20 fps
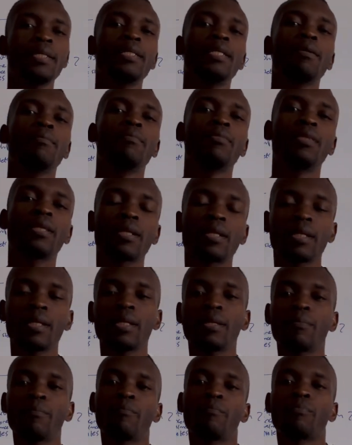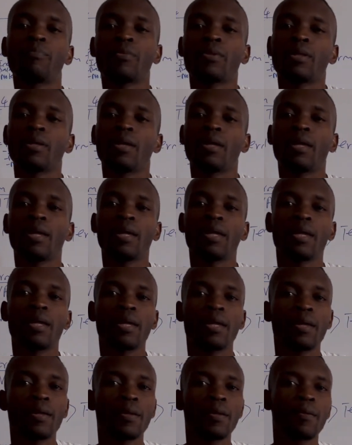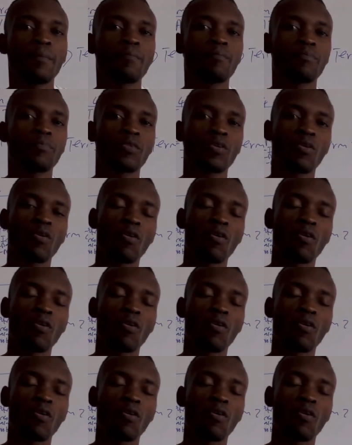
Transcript: Term three um,